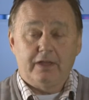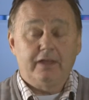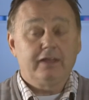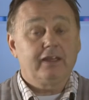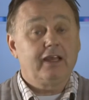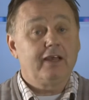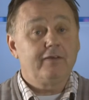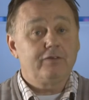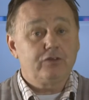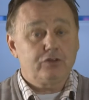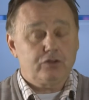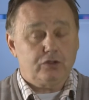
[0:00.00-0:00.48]

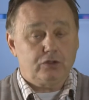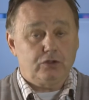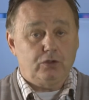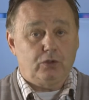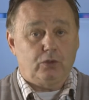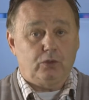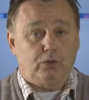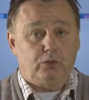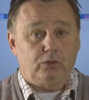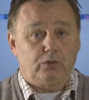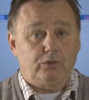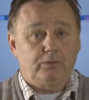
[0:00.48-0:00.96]
Give us a
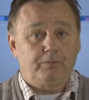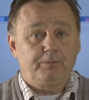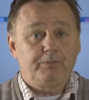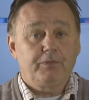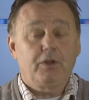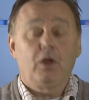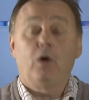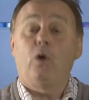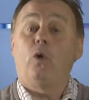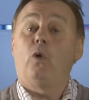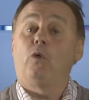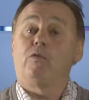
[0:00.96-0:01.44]
call
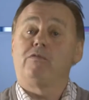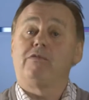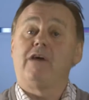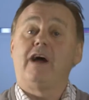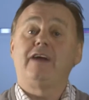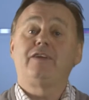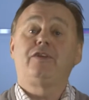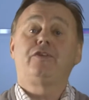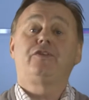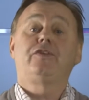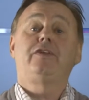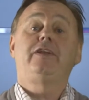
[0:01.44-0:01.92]
or
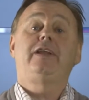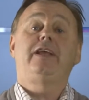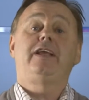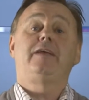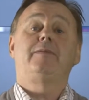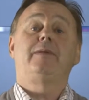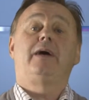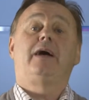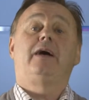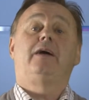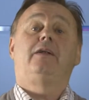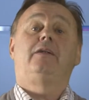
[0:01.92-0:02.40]
write us an
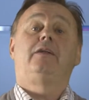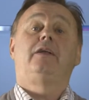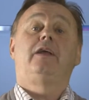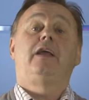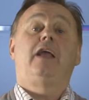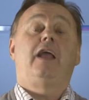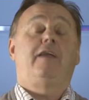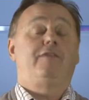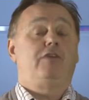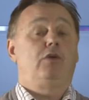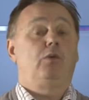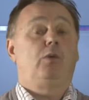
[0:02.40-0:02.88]
email
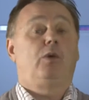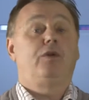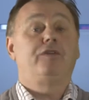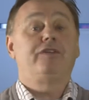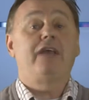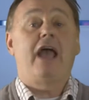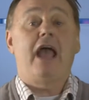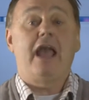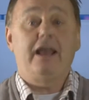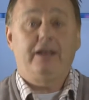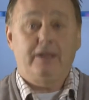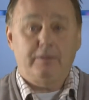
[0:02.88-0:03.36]
if you want
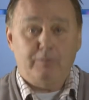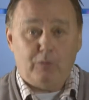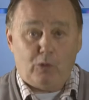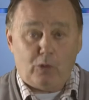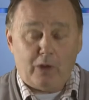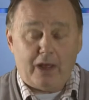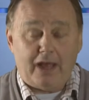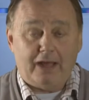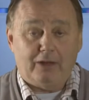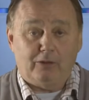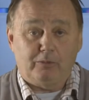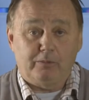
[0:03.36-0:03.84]
any
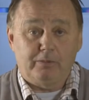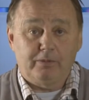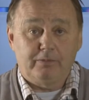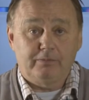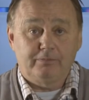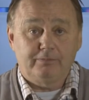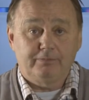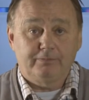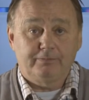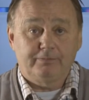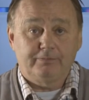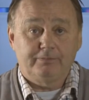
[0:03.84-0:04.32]
more help.
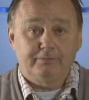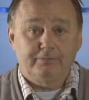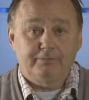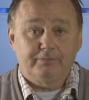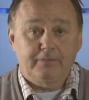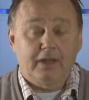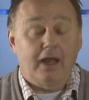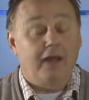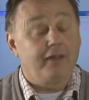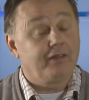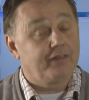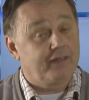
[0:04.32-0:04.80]

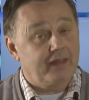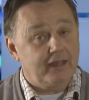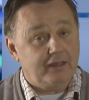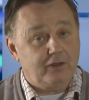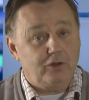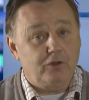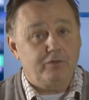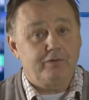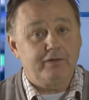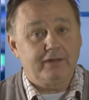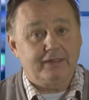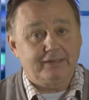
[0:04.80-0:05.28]
And
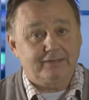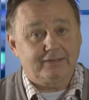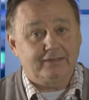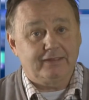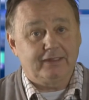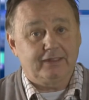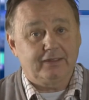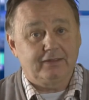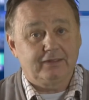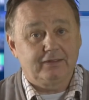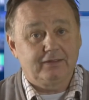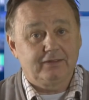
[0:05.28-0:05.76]
thank you for
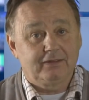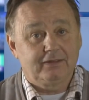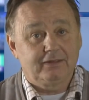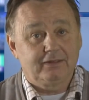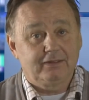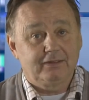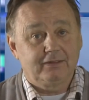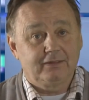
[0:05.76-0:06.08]
listening.